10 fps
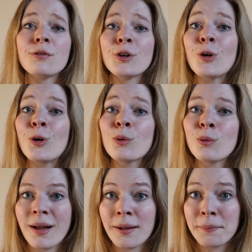of your
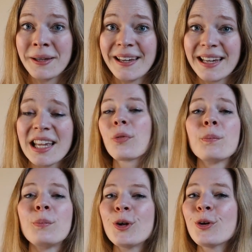own well being with a
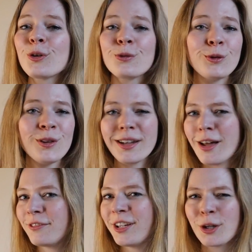beautiful,
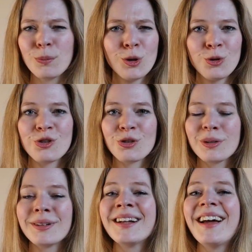loving,
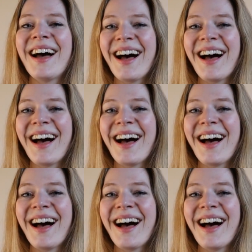mutual,